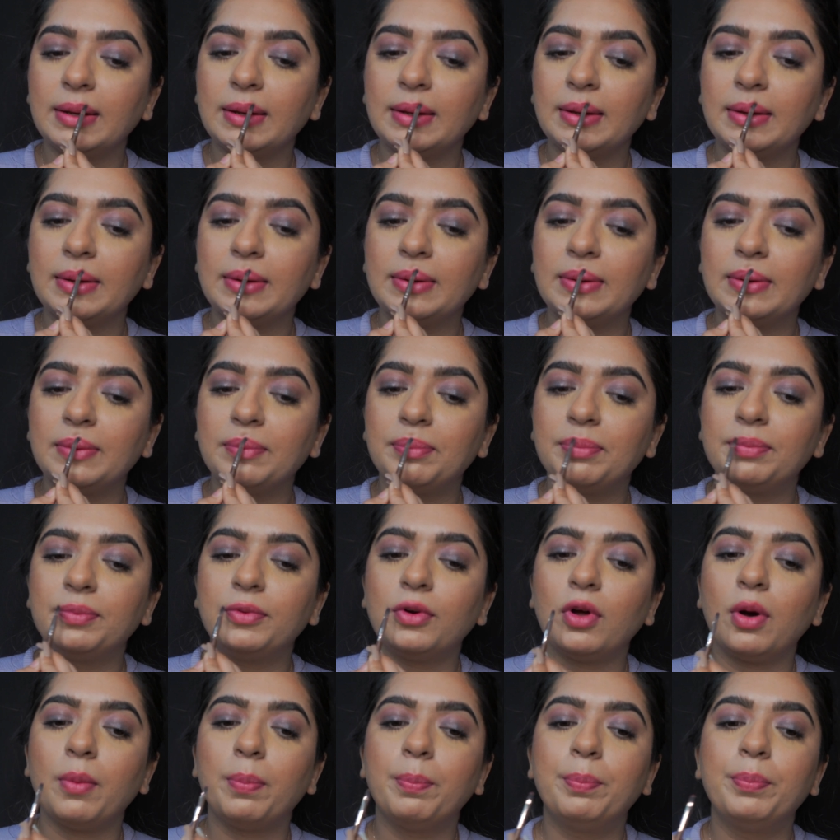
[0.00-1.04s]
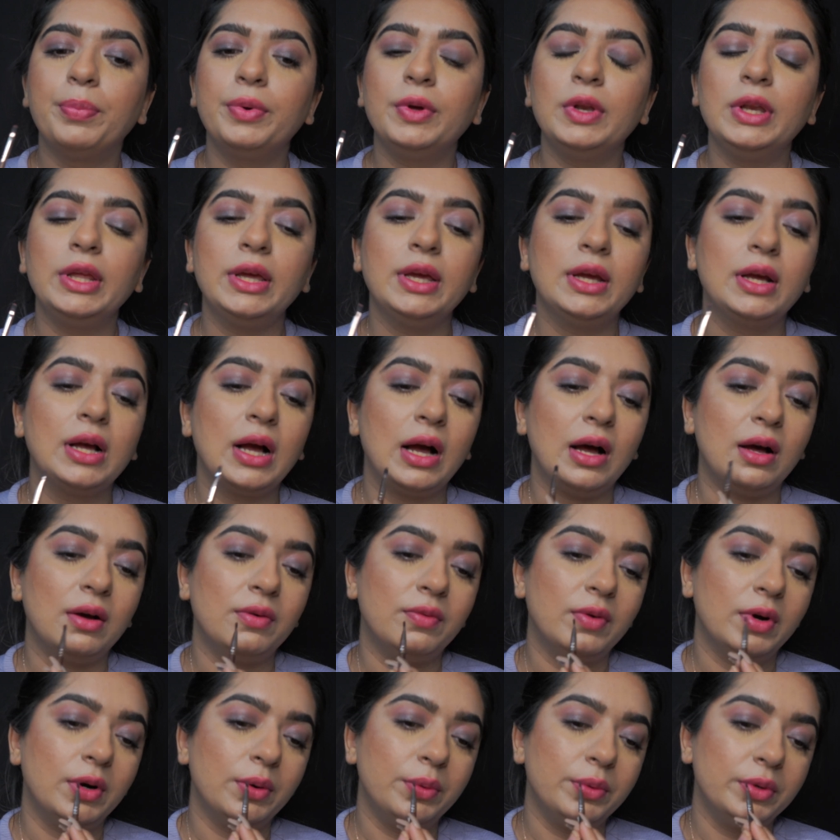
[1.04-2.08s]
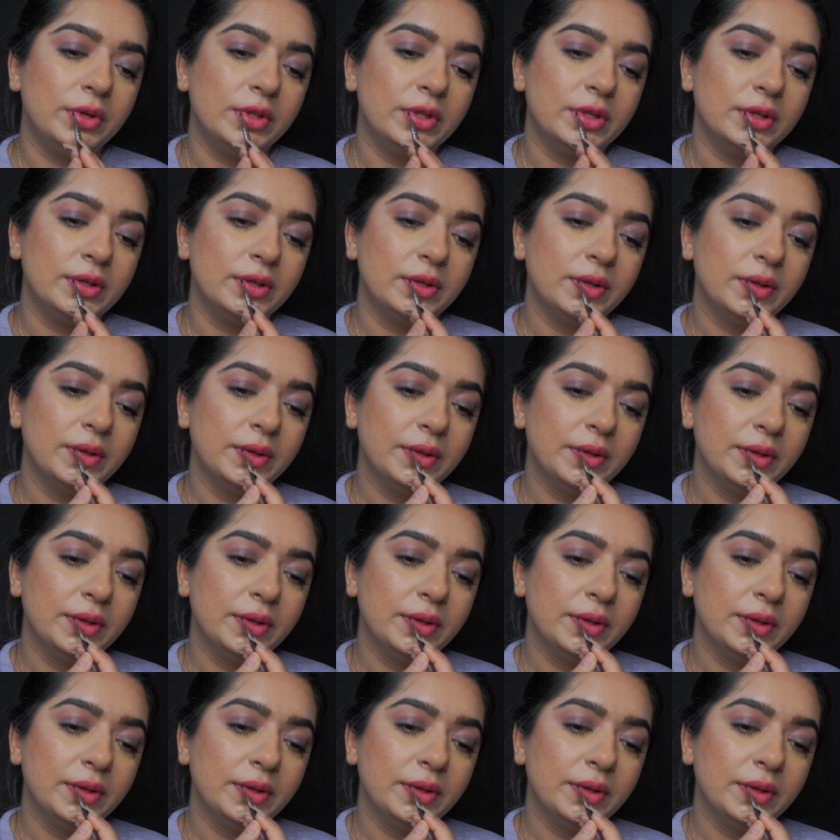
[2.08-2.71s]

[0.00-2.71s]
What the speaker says: you know, properly carve out the